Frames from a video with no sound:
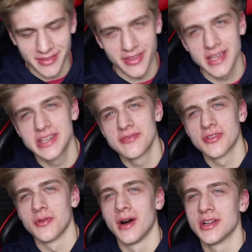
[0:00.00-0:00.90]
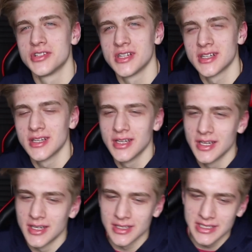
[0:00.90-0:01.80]
thank you for watching.
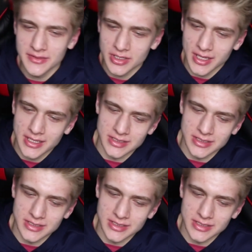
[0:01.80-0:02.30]
Leave a like